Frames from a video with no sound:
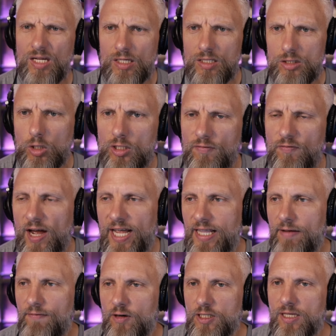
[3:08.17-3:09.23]
So define mm.
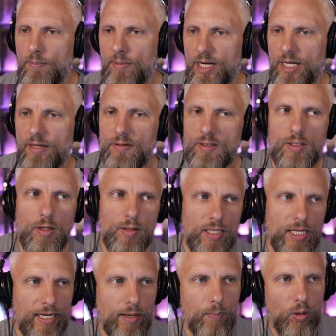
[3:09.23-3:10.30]
that for somebody, so
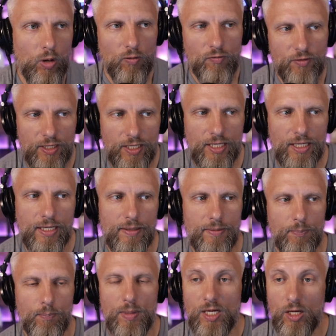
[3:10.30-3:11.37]
like a profi
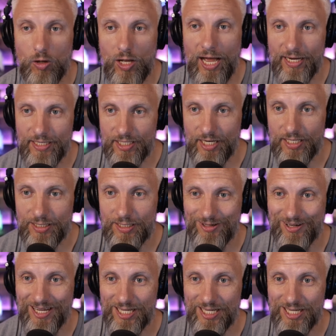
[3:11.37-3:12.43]
meal hygienist.
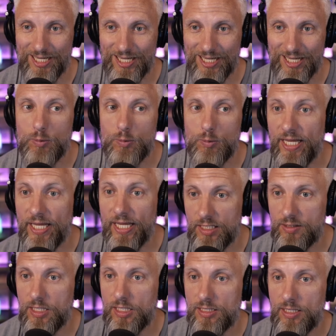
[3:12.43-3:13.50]
Okay, so explain this
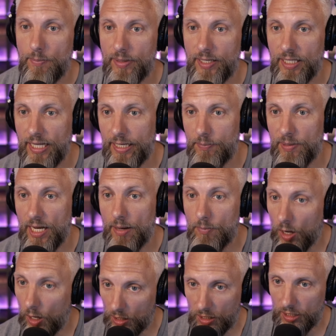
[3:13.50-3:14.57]
to somebody like me. I'm
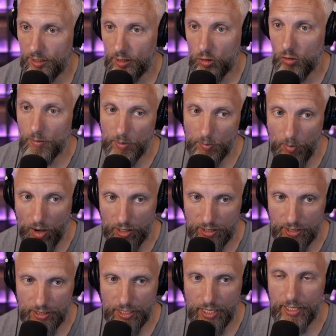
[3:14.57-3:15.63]
non-clinical. I'm a marketing
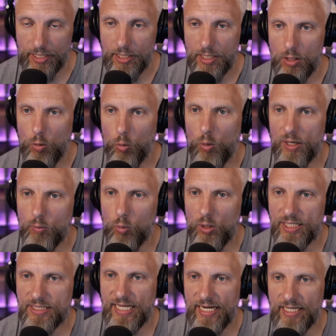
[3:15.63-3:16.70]
guy. What, okay. what
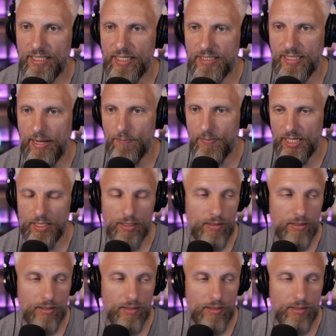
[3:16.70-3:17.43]
exactly does that mean?